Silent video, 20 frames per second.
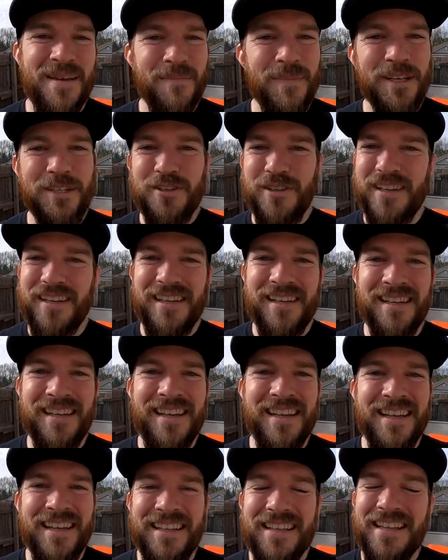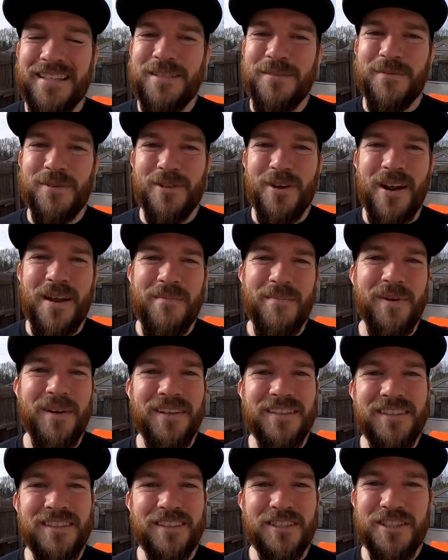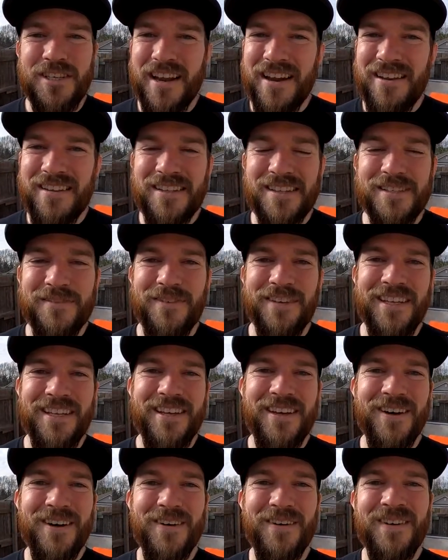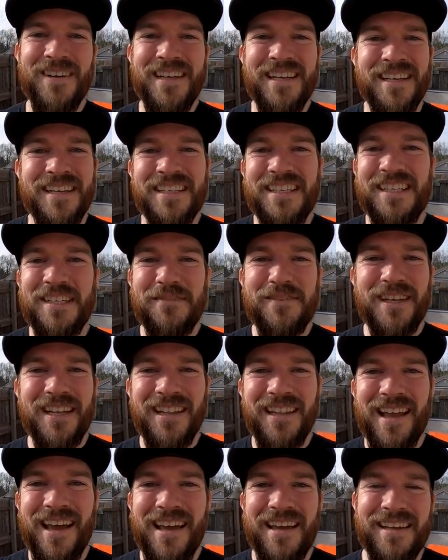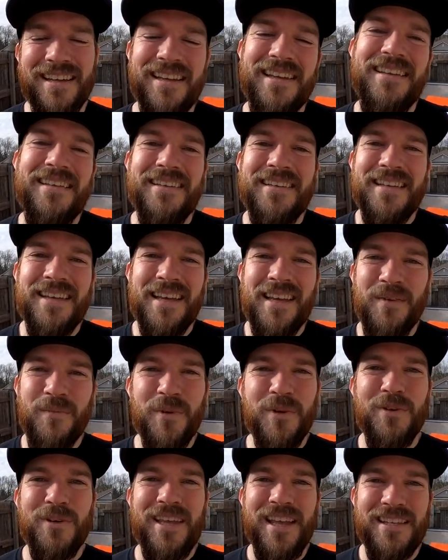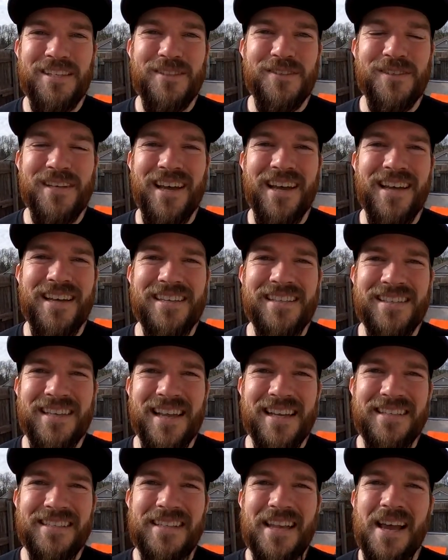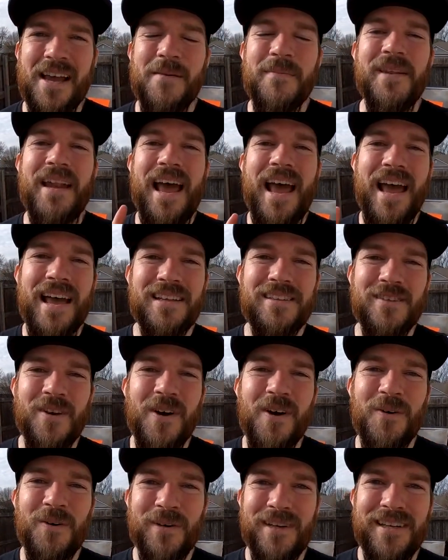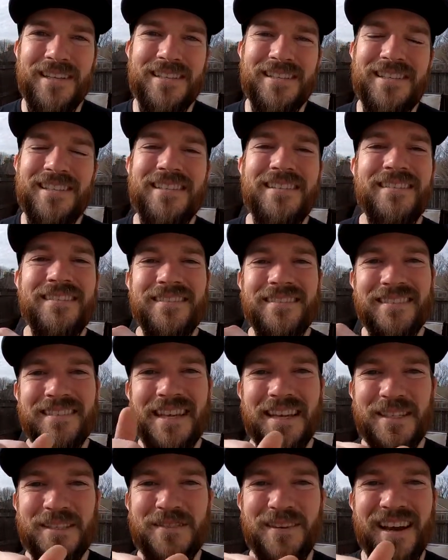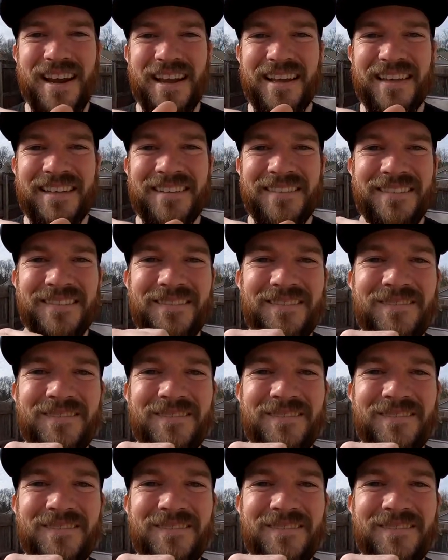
make sure to hit that subscribe button, share this video, give it a like, and we will catch you guys next time. And as always, thanks for hanging.